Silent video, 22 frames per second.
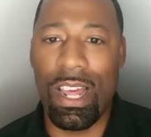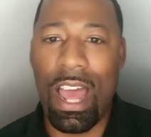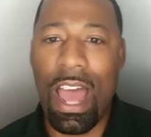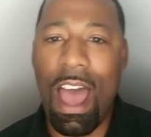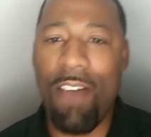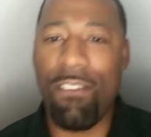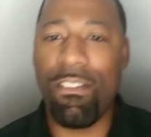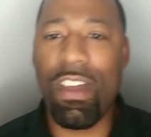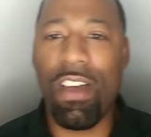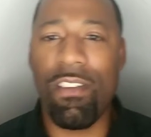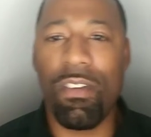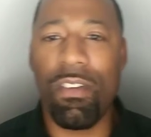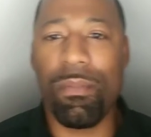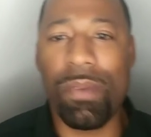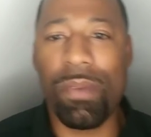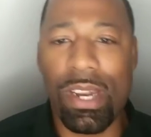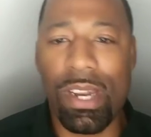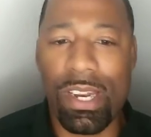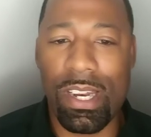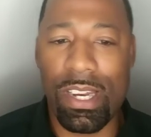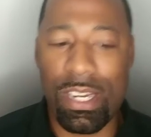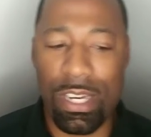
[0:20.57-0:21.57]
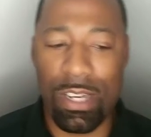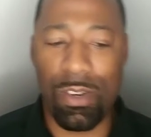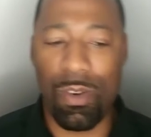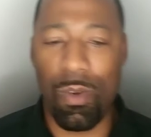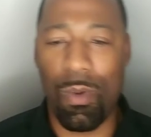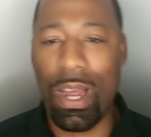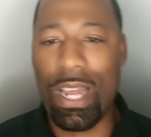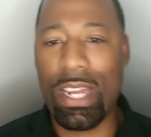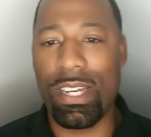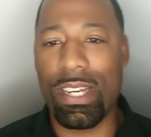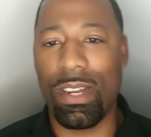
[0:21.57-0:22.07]
Have you ever been in a
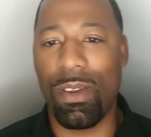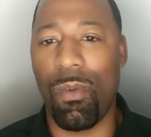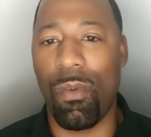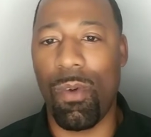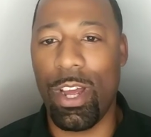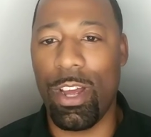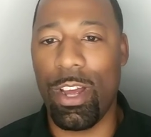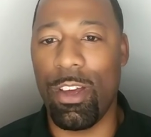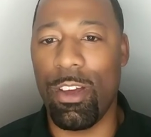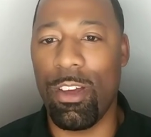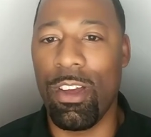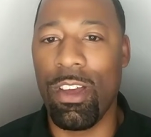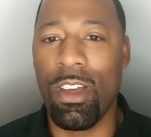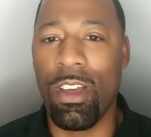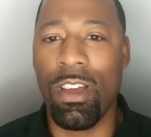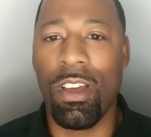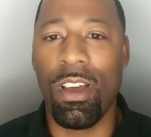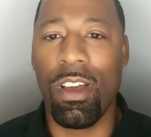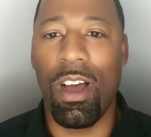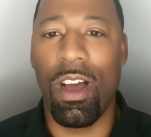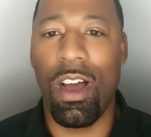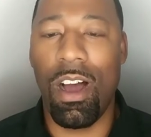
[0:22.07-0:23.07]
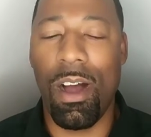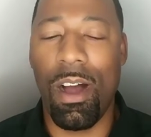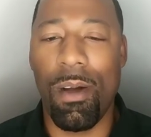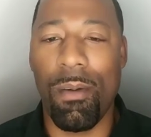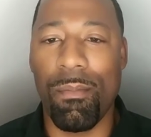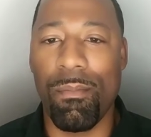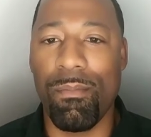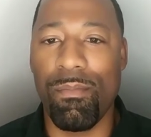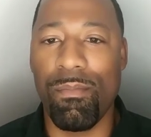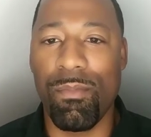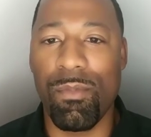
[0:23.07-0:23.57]
situation where
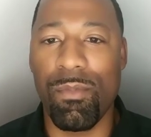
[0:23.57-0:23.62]
um,